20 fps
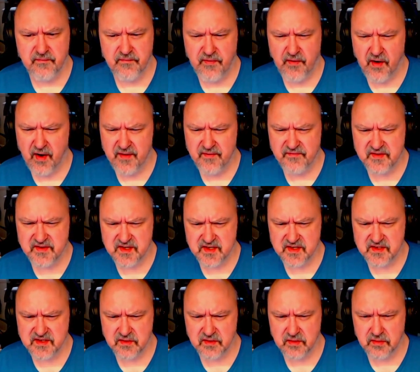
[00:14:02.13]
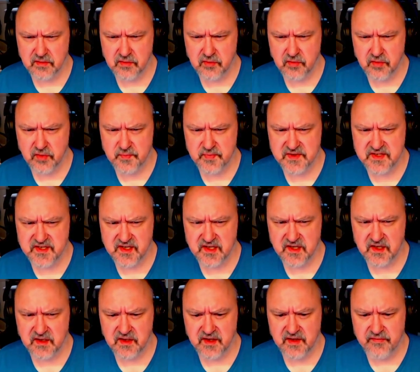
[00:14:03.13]
5 doesn't look
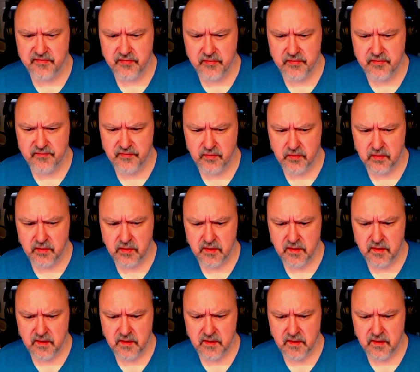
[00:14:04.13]
particularly fruitful.